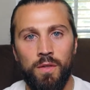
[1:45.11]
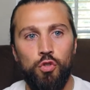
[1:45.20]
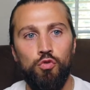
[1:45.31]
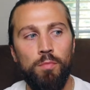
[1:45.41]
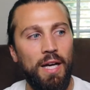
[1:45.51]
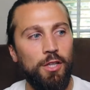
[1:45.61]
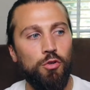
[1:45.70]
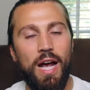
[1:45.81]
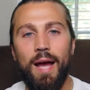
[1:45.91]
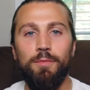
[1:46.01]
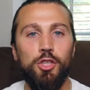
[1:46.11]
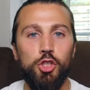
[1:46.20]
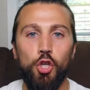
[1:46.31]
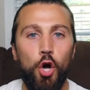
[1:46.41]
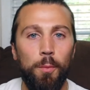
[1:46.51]
You might grab the
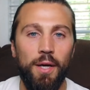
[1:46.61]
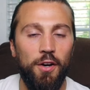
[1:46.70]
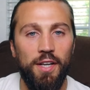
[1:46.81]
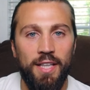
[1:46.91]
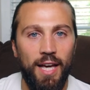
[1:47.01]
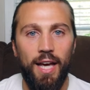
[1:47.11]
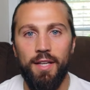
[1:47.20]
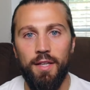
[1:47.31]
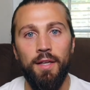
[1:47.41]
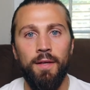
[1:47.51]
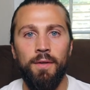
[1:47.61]
strawberry candy.